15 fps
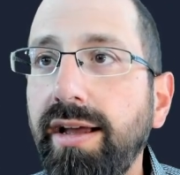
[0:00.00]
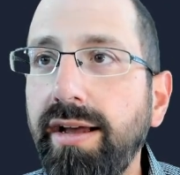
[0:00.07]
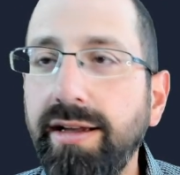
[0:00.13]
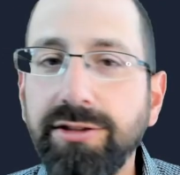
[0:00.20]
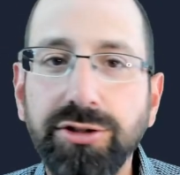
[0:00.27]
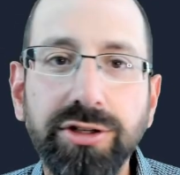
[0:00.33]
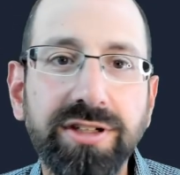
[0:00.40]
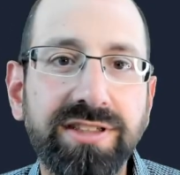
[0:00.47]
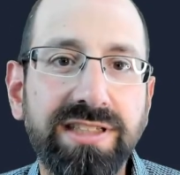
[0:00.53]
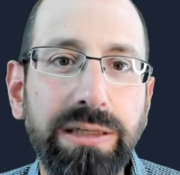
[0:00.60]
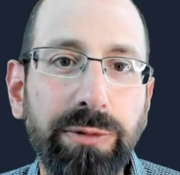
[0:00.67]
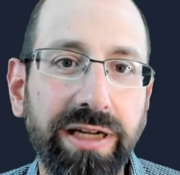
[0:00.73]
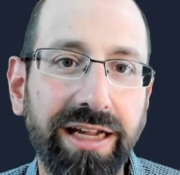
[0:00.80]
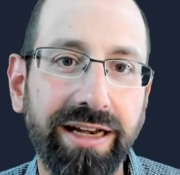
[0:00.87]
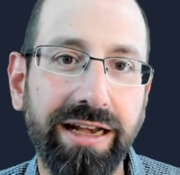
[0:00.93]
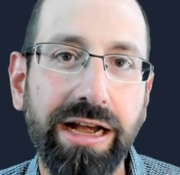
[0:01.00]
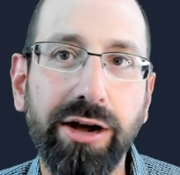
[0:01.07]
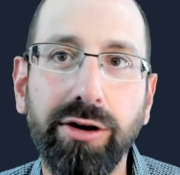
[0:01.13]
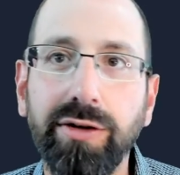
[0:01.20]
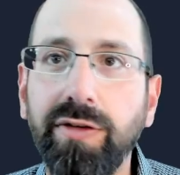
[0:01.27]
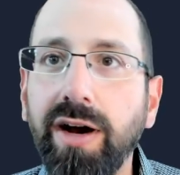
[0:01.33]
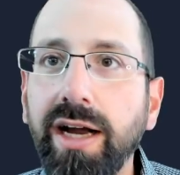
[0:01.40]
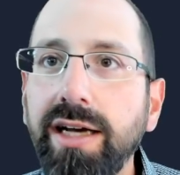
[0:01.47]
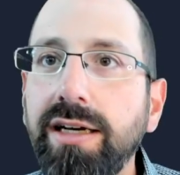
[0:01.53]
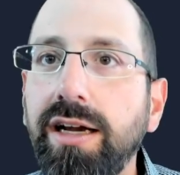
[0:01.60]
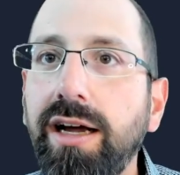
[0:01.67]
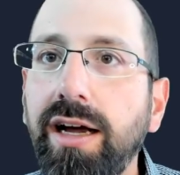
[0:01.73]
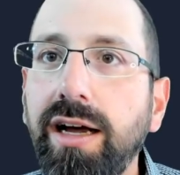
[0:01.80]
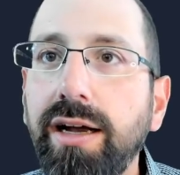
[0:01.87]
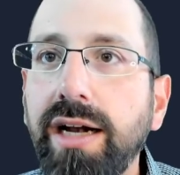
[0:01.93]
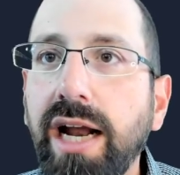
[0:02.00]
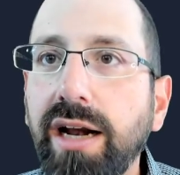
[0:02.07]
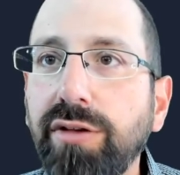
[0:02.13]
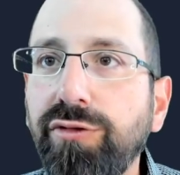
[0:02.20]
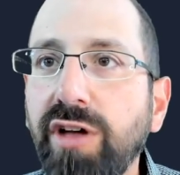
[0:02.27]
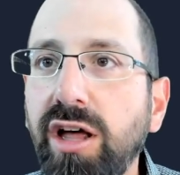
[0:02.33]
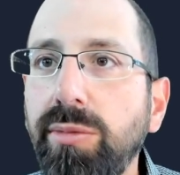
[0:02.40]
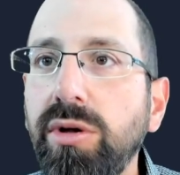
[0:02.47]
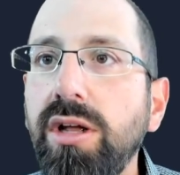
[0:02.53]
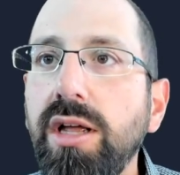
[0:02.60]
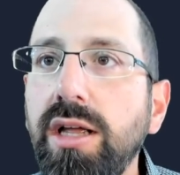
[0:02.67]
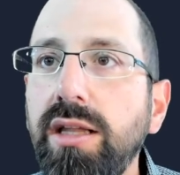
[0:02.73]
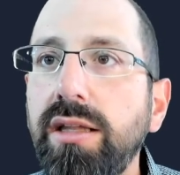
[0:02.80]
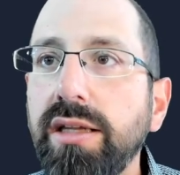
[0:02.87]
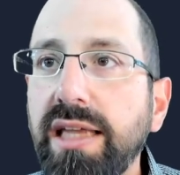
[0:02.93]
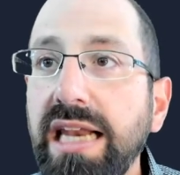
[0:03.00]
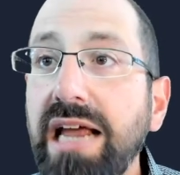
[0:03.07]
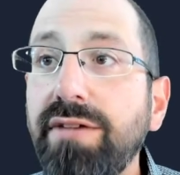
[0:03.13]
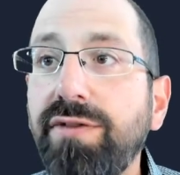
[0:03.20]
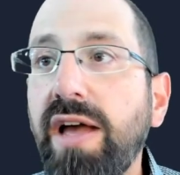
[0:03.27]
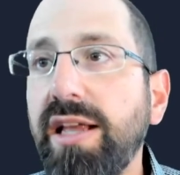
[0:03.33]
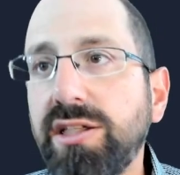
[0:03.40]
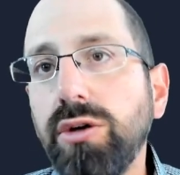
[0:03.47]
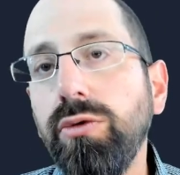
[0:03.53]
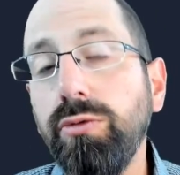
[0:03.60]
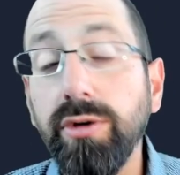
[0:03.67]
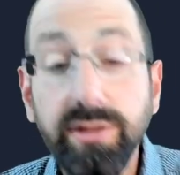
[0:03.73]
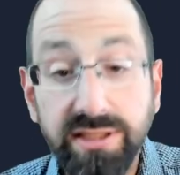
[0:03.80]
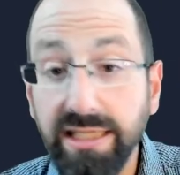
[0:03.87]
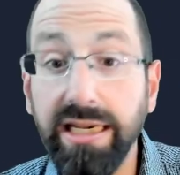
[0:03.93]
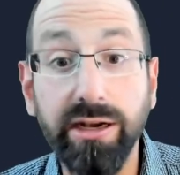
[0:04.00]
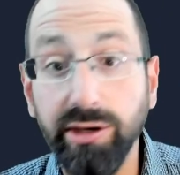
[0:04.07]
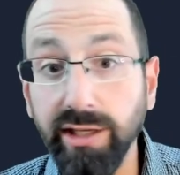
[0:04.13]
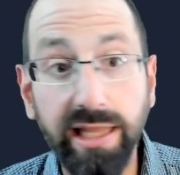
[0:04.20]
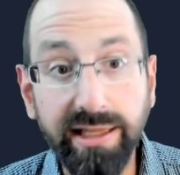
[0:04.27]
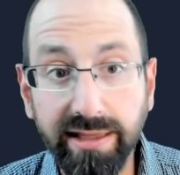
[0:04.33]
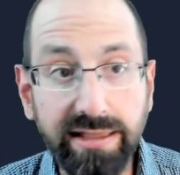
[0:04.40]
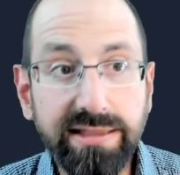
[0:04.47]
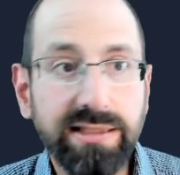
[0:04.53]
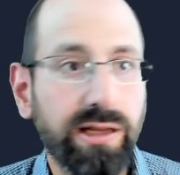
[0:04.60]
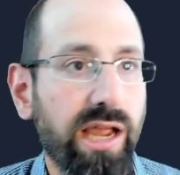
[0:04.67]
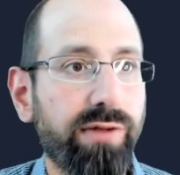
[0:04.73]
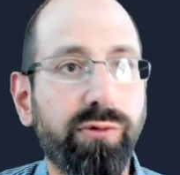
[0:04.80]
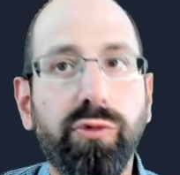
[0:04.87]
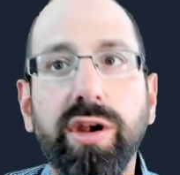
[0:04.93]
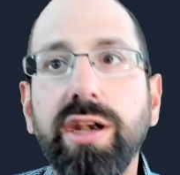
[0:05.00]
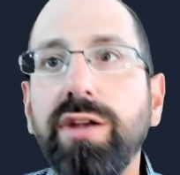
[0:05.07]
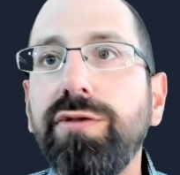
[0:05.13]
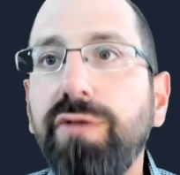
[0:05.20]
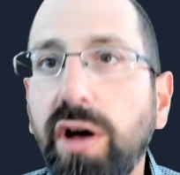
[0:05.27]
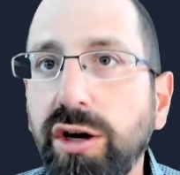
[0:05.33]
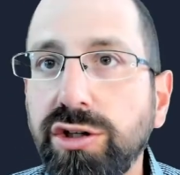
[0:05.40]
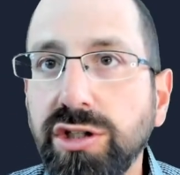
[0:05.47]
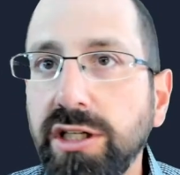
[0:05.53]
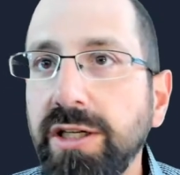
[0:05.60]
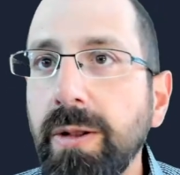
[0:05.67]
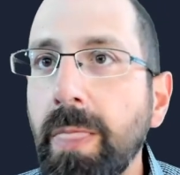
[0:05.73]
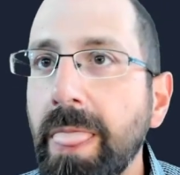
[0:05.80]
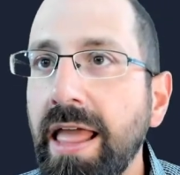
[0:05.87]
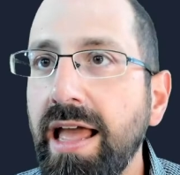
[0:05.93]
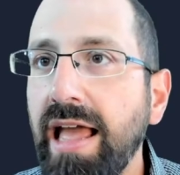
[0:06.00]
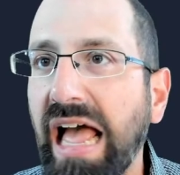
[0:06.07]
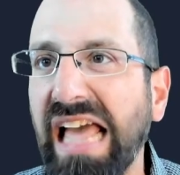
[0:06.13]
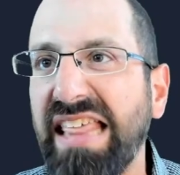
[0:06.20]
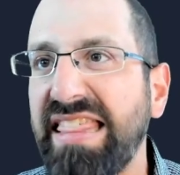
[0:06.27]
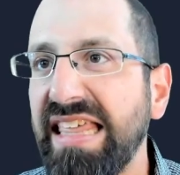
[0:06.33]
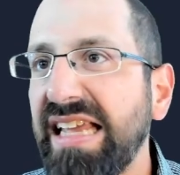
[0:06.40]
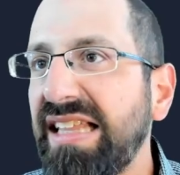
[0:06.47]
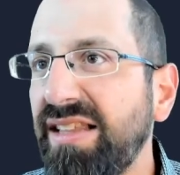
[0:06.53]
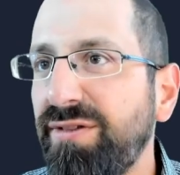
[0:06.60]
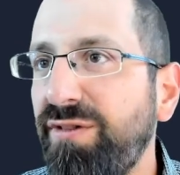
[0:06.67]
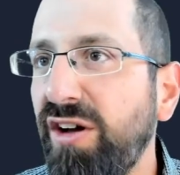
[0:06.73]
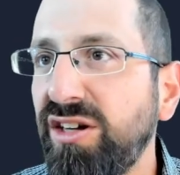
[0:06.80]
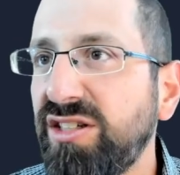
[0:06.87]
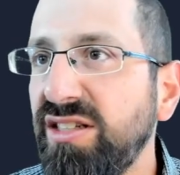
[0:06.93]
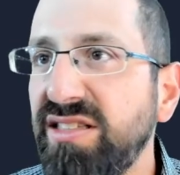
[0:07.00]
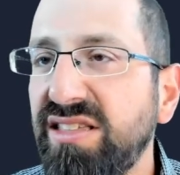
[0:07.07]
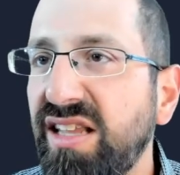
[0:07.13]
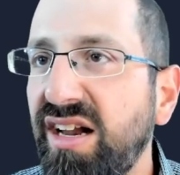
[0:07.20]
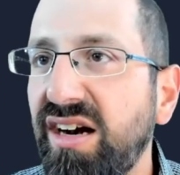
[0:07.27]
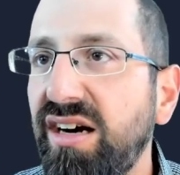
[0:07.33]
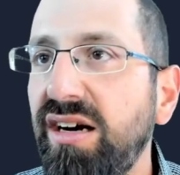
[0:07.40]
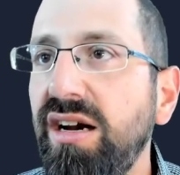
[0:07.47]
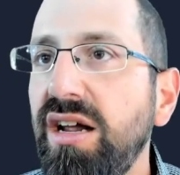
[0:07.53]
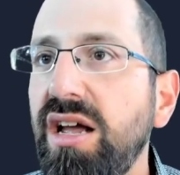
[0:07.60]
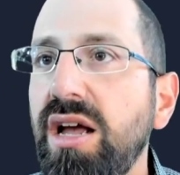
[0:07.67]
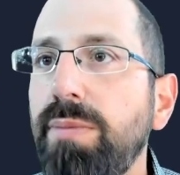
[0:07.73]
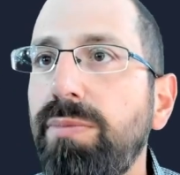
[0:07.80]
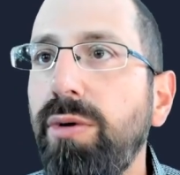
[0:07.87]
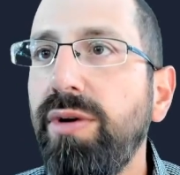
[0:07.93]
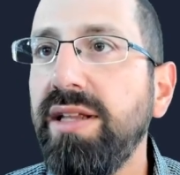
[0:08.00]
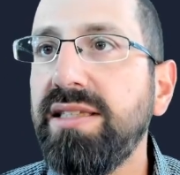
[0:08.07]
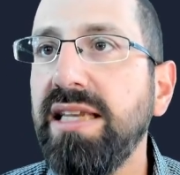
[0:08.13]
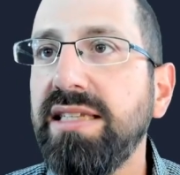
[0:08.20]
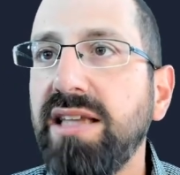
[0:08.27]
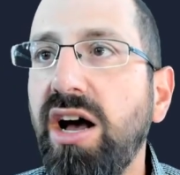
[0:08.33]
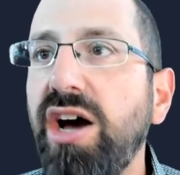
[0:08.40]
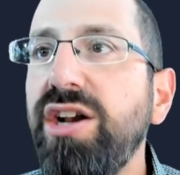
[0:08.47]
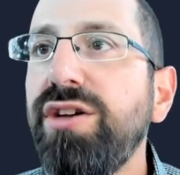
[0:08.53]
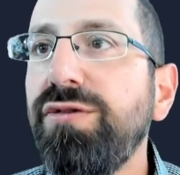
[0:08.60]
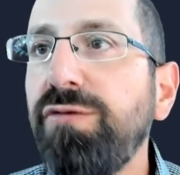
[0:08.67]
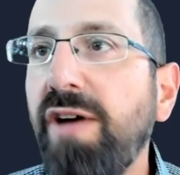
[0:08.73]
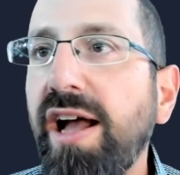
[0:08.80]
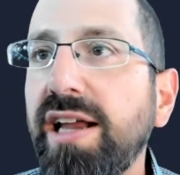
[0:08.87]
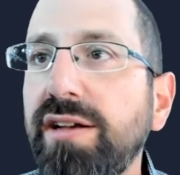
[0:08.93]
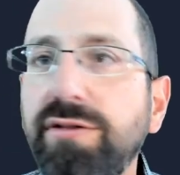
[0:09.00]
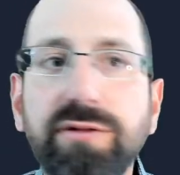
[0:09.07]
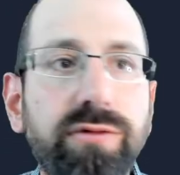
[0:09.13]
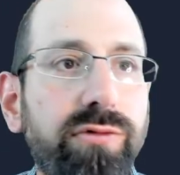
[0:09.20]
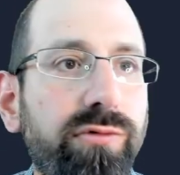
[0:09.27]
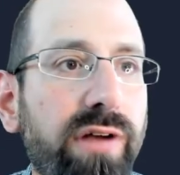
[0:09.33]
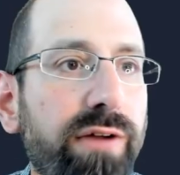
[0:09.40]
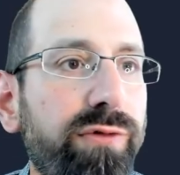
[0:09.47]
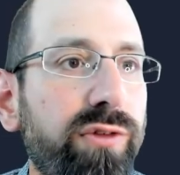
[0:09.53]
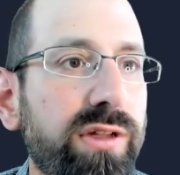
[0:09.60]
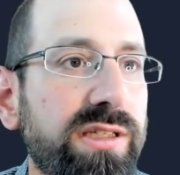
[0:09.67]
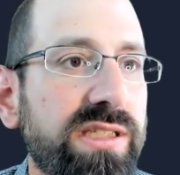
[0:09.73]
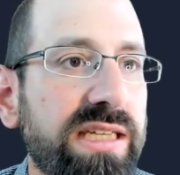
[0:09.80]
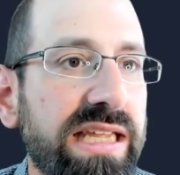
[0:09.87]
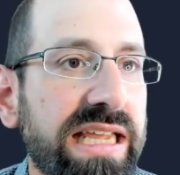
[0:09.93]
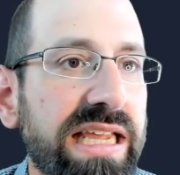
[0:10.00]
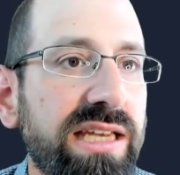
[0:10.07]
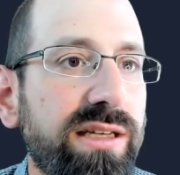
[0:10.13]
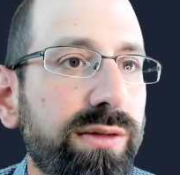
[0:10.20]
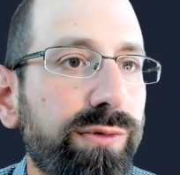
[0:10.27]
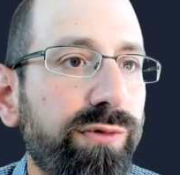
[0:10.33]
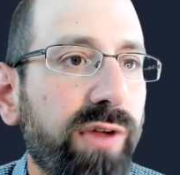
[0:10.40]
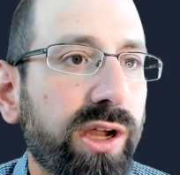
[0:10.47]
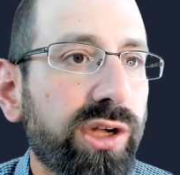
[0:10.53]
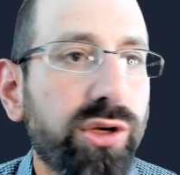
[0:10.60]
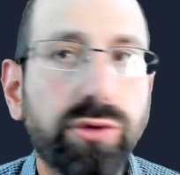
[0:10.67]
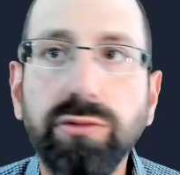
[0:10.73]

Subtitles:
It's good to see me get an error, right? Not infallible. Cannot find. So when you see an error like this, I've written a function. I think the function's there, but when it says undefined reference to int vector